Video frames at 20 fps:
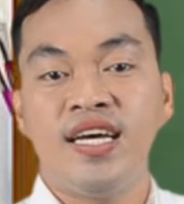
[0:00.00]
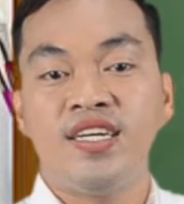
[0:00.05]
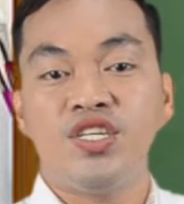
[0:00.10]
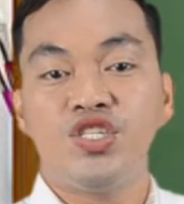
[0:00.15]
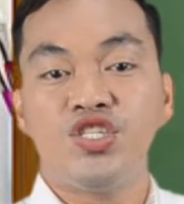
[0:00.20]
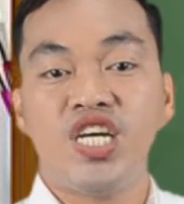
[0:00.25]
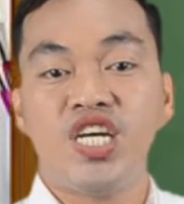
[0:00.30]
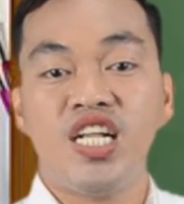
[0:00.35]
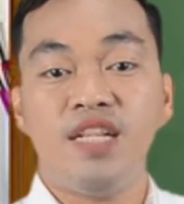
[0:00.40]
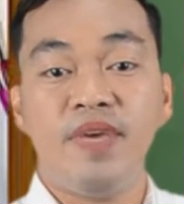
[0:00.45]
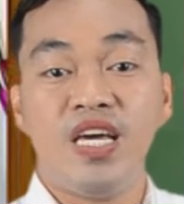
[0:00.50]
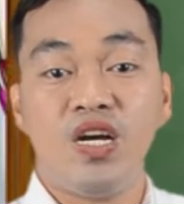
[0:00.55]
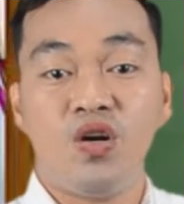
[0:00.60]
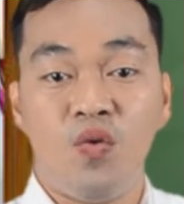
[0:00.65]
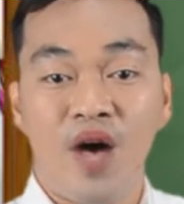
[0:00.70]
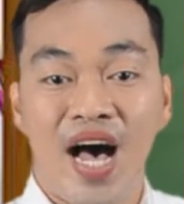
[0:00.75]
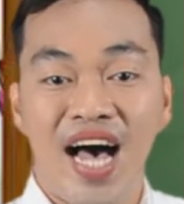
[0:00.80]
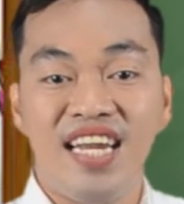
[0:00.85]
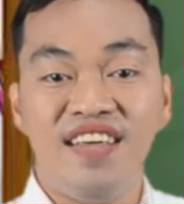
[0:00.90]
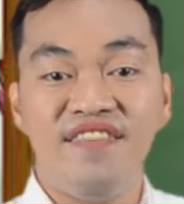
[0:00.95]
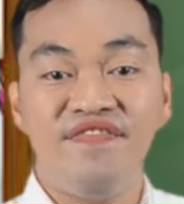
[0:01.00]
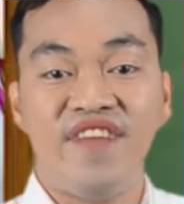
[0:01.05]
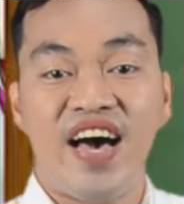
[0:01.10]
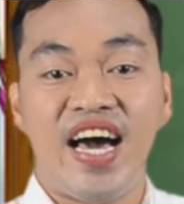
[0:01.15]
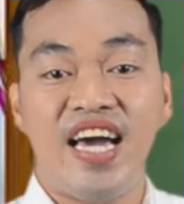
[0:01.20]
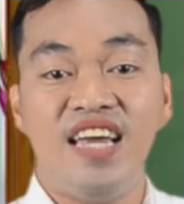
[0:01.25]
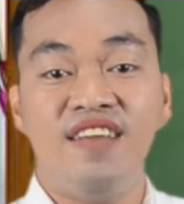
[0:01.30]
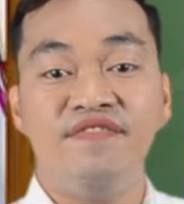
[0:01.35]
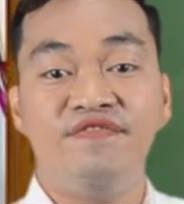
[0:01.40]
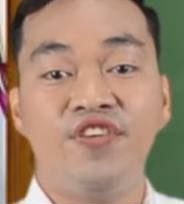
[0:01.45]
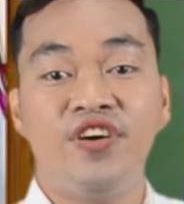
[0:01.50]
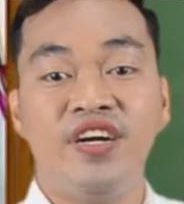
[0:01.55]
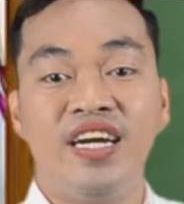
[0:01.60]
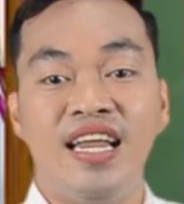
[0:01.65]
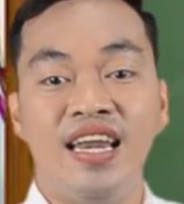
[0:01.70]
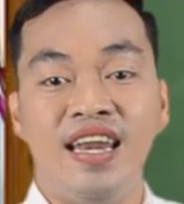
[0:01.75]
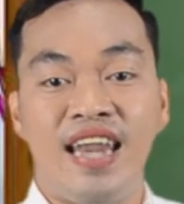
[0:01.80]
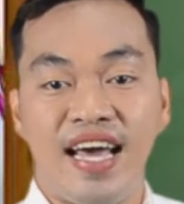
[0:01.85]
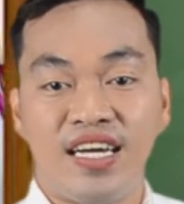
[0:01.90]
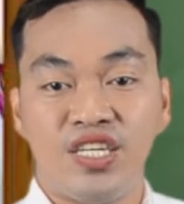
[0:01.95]
shall be qualified for
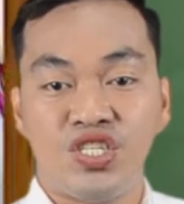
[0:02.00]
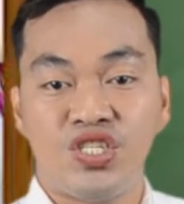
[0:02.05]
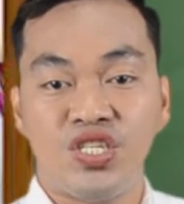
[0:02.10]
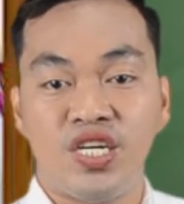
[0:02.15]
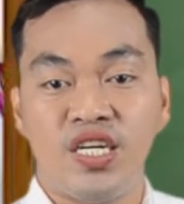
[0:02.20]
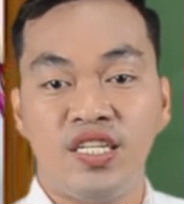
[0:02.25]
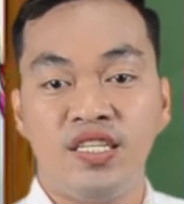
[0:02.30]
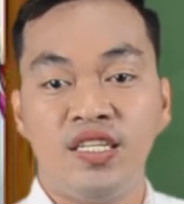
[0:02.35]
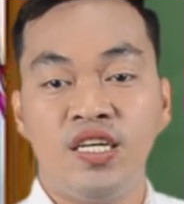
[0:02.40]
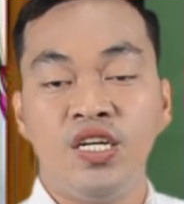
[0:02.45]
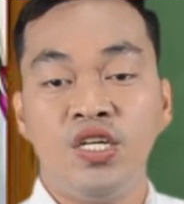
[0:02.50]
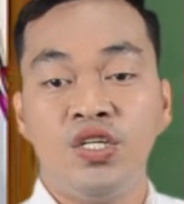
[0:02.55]
election